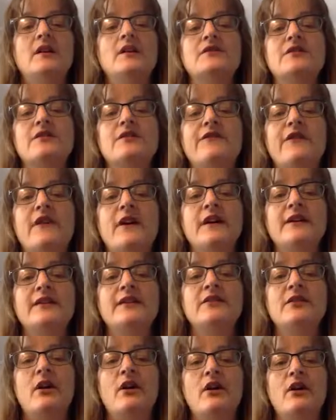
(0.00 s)
To
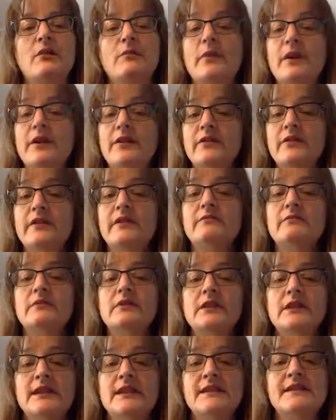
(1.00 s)
find our monthly
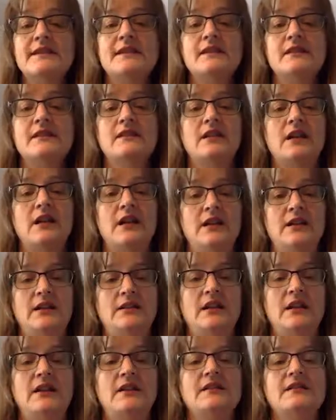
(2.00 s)
release
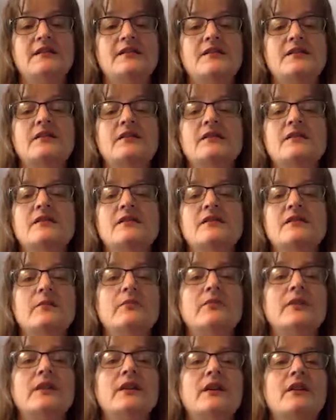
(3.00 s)
highlights,
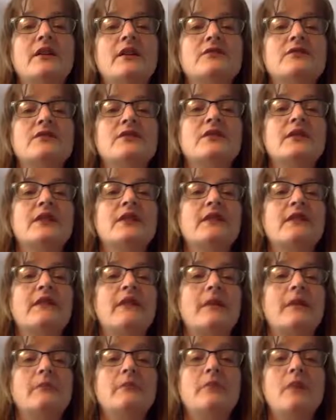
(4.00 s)
simply go to the
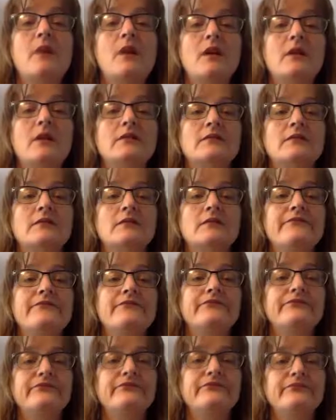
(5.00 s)
GitLab blog.
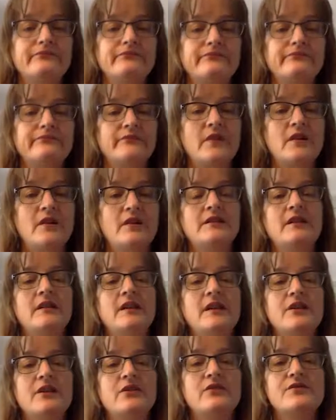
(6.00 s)
And
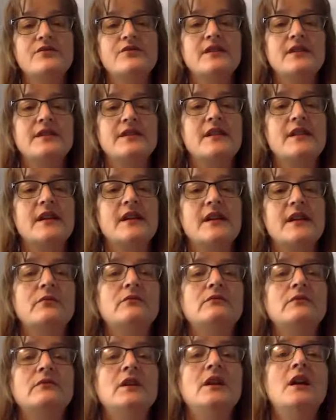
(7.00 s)
here's an example